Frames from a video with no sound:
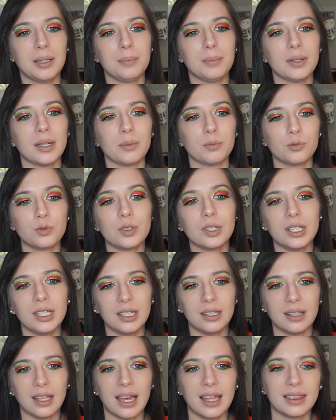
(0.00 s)
But I'm really
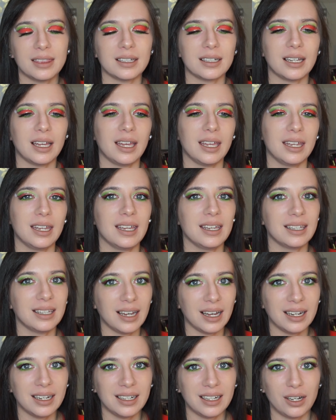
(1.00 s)
glad that I
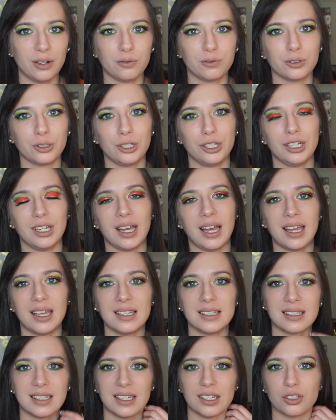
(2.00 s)
got it out for you
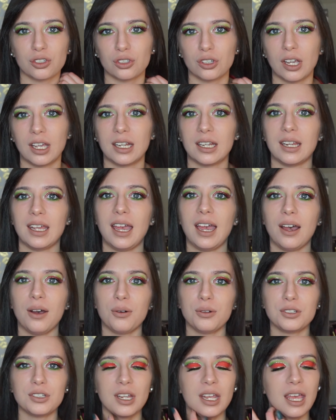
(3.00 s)
guys and tried it
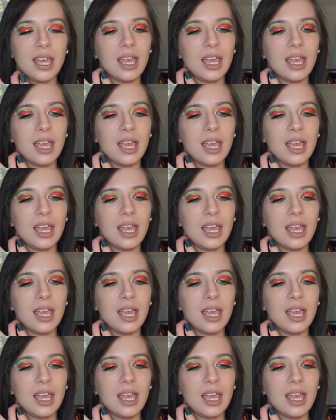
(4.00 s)
out,